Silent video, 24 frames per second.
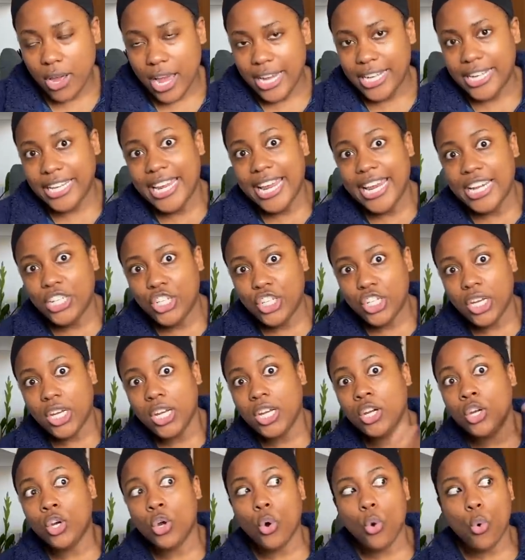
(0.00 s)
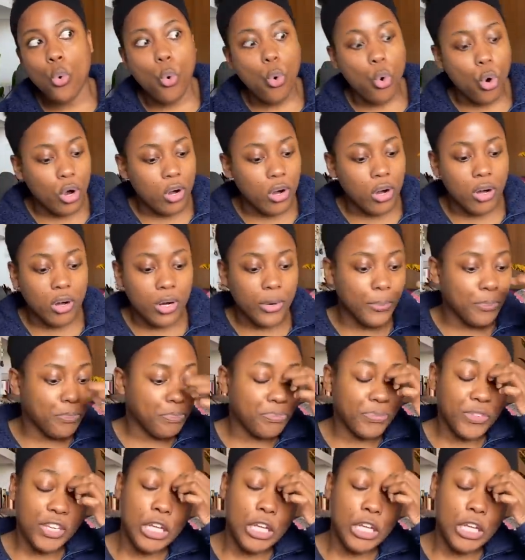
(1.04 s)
ideation or,